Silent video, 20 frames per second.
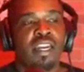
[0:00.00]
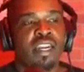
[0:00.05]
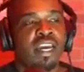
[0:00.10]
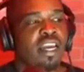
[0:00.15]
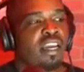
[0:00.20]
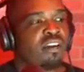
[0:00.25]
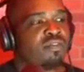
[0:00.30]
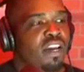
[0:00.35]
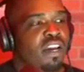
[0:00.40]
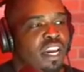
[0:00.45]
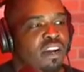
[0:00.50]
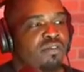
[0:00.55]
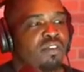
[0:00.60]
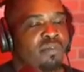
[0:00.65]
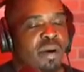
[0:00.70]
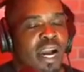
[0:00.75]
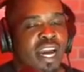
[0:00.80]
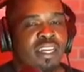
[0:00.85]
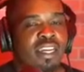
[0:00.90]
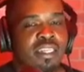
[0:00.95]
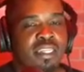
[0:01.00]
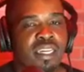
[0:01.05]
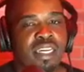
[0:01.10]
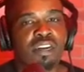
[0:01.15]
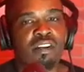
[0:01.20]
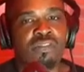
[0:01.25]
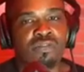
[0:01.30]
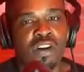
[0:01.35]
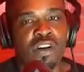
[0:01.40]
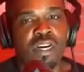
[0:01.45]
If everybody see
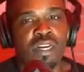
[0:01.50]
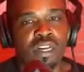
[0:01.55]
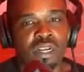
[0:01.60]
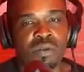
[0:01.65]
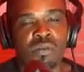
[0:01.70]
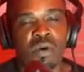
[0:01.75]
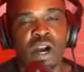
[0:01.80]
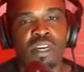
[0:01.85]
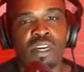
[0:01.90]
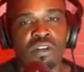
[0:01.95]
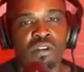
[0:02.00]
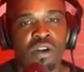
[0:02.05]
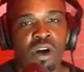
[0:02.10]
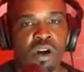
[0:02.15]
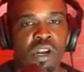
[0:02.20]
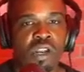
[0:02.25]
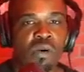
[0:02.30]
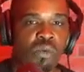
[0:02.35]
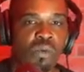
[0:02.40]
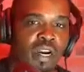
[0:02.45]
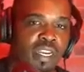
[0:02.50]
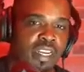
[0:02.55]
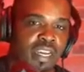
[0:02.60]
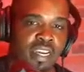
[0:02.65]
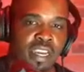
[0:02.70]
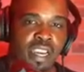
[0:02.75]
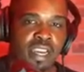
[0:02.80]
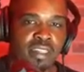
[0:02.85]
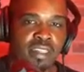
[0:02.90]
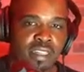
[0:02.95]
a fuck up, why you the only one that
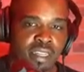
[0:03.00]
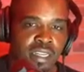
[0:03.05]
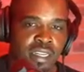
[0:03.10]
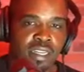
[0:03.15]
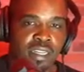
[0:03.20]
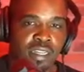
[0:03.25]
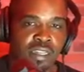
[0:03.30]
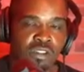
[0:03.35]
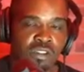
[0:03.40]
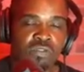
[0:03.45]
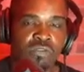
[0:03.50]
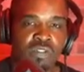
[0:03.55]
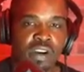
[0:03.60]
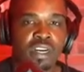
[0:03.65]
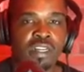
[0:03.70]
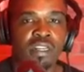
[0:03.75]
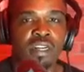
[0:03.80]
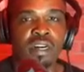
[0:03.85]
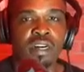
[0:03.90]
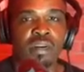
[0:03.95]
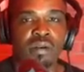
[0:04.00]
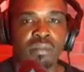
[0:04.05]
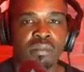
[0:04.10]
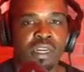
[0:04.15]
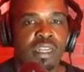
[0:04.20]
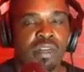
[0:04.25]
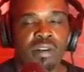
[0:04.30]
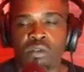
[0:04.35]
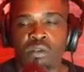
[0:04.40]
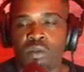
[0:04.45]
can't see? You fucked up.
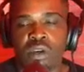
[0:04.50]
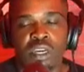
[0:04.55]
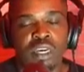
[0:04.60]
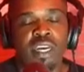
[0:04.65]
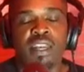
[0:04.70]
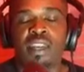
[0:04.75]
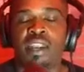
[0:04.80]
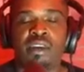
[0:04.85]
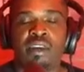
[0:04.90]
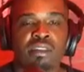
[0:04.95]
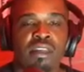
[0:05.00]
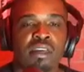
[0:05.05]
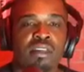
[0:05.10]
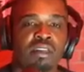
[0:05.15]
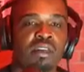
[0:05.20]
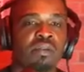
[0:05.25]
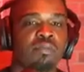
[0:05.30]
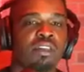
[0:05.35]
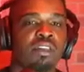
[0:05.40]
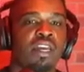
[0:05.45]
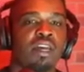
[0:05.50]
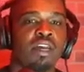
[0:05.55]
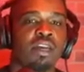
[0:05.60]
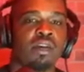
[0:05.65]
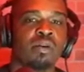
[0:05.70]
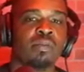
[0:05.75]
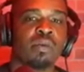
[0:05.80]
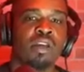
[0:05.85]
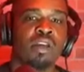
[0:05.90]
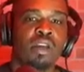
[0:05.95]
And we get like that sometimes.
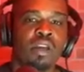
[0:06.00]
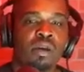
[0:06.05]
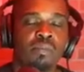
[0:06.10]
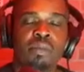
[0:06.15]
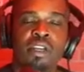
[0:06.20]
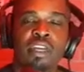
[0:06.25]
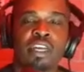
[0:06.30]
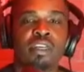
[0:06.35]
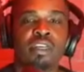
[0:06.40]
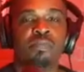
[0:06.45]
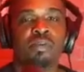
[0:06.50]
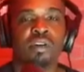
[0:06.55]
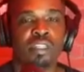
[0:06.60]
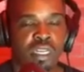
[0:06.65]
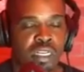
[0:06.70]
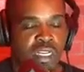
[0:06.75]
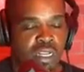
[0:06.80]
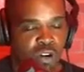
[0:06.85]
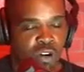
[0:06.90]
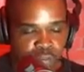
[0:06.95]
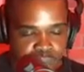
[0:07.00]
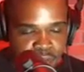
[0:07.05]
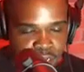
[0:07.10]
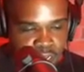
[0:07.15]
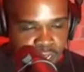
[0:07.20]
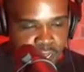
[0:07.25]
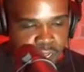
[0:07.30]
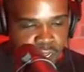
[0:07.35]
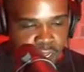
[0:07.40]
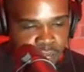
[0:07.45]
But let's put the dope
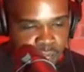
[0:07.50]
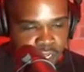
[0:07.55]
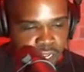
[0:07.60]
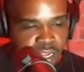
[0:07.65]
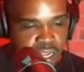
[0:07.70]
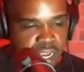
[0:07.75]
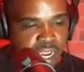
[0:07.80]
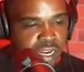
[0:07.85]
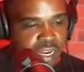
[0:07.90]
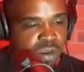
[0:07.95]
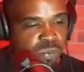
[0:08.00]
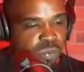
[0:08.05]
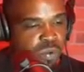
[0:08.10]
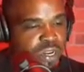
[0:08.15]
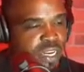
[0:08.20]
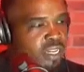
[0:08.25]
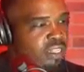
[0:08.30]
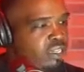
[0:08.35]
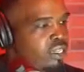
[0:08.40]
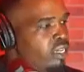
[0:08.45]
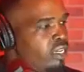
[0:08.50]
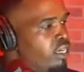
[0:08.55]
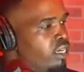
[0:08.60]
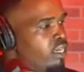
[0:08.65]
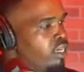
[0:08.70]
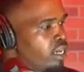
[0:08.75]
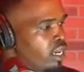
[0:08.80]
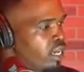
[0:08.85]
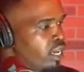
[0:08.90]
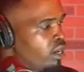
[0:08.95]
down. And the
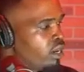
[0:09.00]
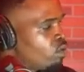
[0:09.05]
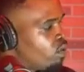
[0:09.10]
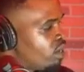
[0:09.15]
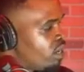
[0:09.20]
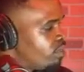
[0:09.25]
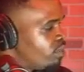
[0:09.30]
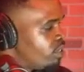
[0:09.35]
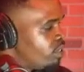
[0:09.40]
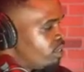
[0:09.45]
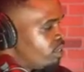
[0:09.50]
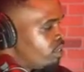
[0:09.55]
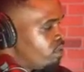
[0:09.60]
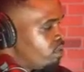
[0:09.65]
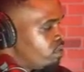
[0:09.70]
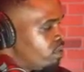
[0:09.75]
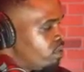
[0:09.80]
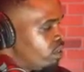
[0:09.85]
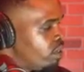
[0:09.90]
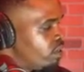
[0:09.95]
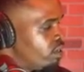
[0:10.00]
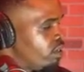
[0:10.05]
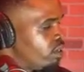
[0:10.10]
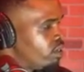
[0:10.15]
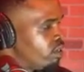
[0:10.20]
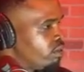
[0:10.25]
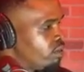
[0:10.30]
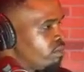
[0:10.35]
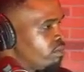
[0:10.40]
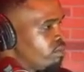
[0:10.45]
reason and what I'm going to
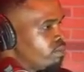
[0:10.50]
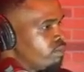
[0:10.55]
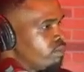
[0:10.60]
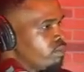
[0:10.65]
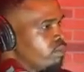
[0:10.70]
do,